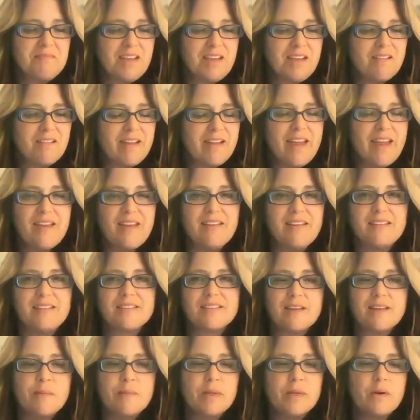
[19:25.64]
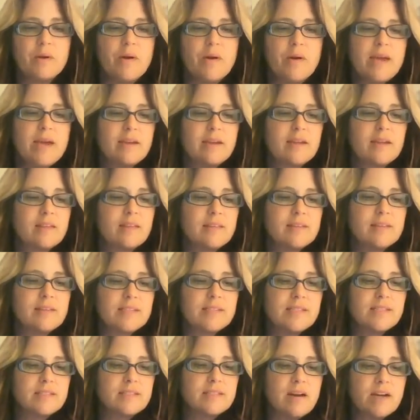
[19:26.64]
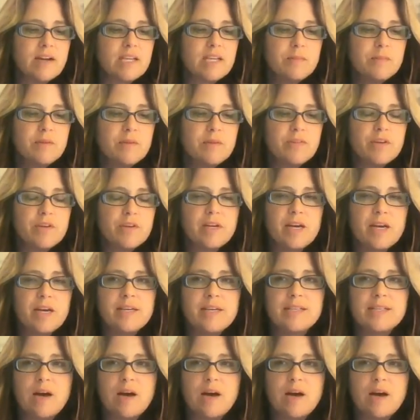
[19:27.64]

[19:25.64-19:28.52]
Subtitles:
Okay, so I'm going to go ahead and get this in a document for you guys.